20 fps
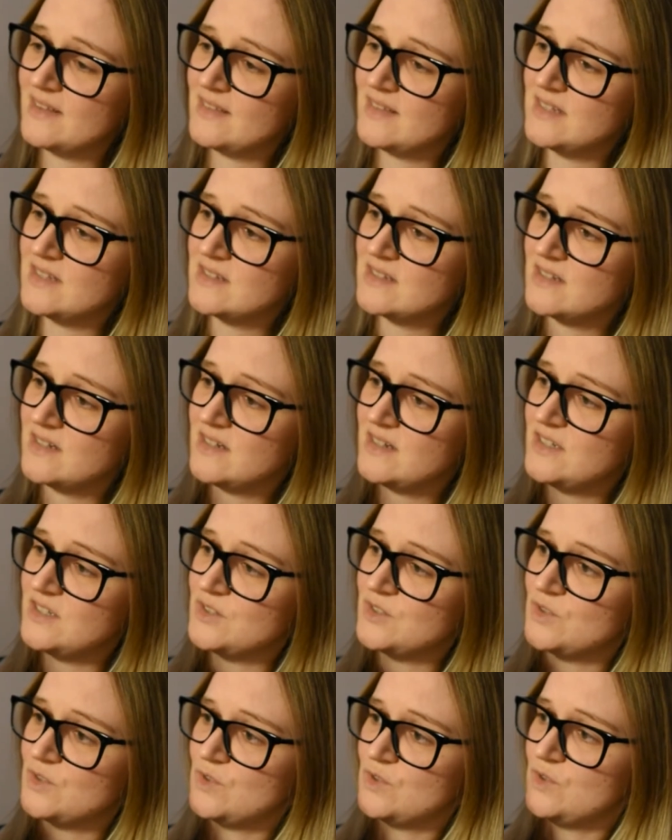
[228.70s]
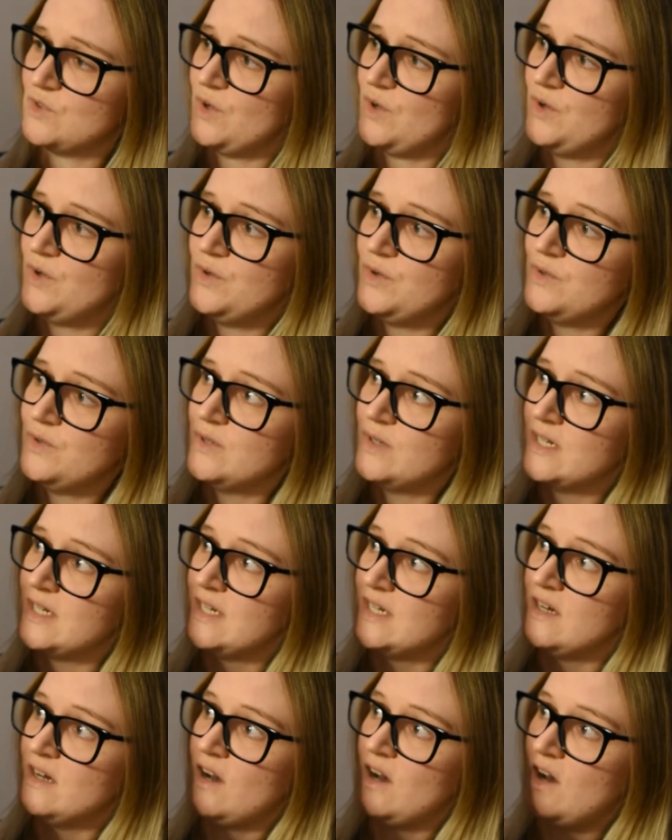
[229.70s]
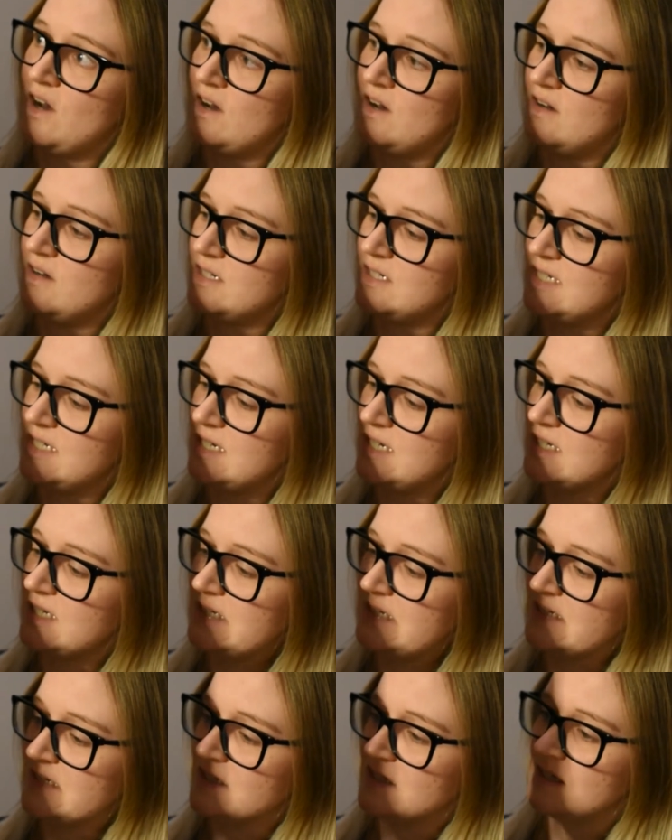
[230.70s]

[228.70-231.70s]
This guy is so hardy,